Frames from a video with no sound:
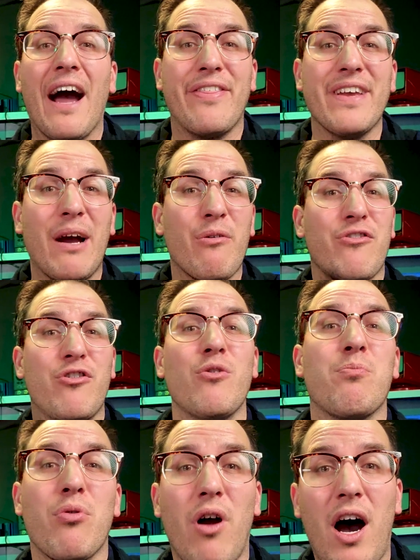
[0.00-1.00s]
think I was too
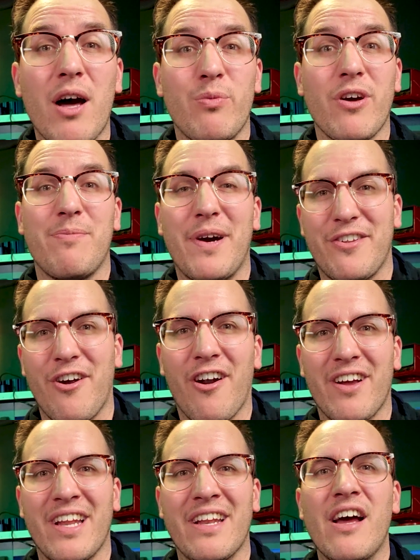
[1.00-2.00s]
broad with my
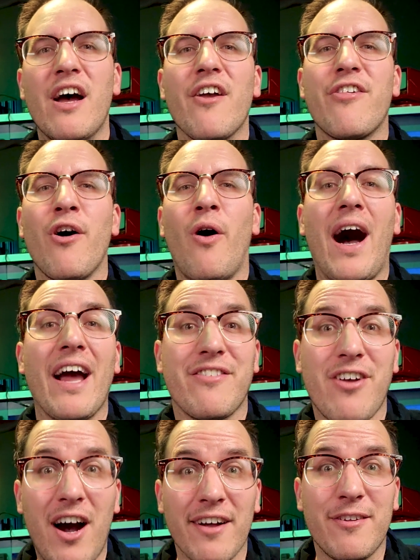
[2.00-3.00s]
targeting. So I
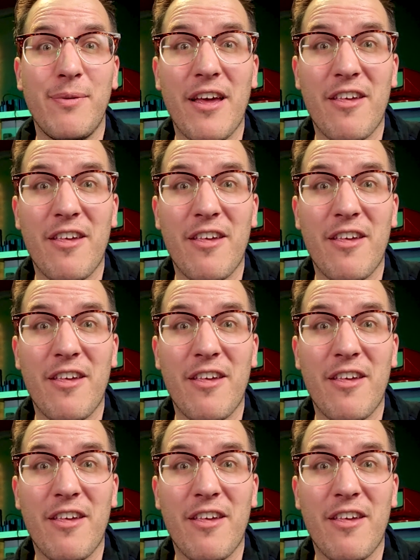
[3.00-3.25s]
talked to my